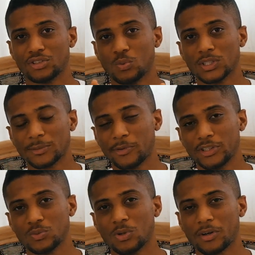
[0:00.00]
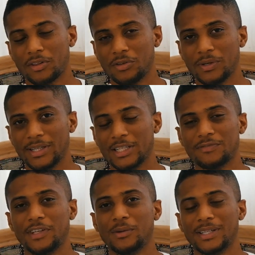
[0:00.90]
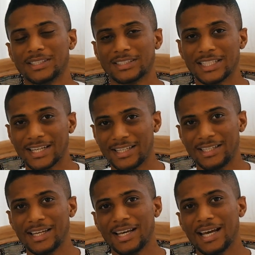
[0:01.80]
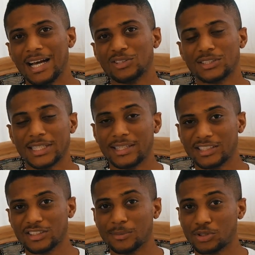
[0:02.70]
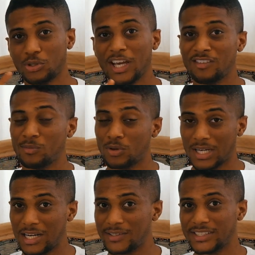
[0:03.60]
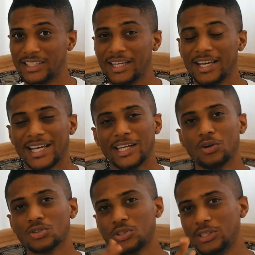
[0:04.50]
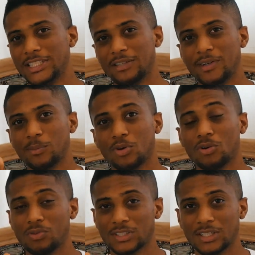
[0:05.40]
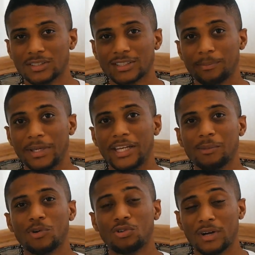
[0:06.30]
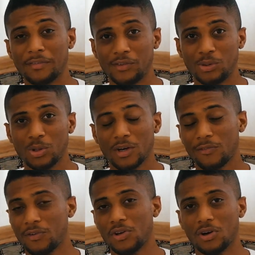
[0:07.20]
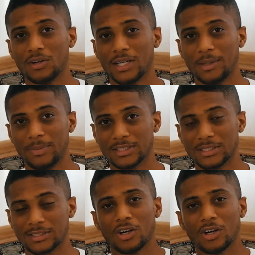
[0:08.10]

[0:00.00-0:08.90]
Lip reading: So what I'm going to walk you through in this video is exactly how to set things up so you have more clarity and also you generate more results, meaning more revenue for your online business.